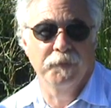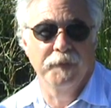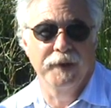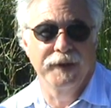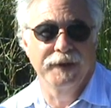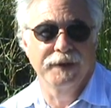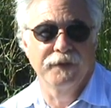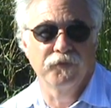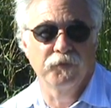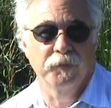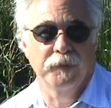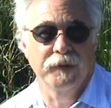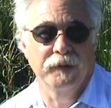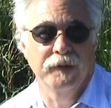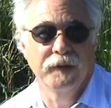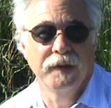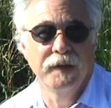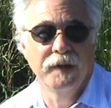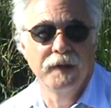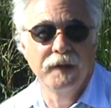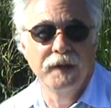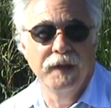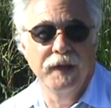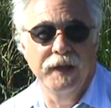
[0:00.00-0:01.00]
management
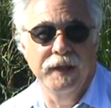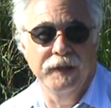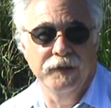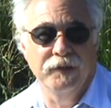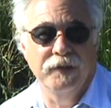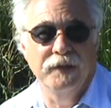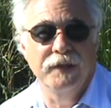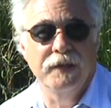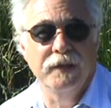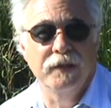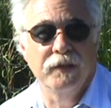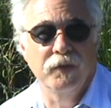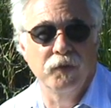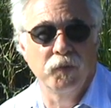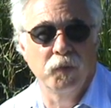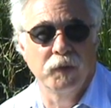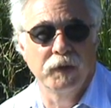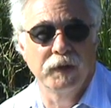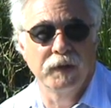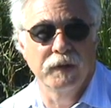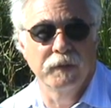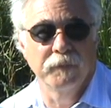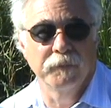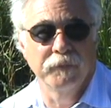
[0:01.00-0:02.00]
and
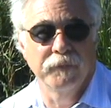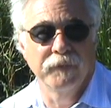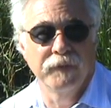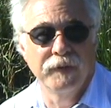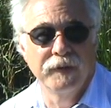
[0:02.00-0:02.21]
TQM.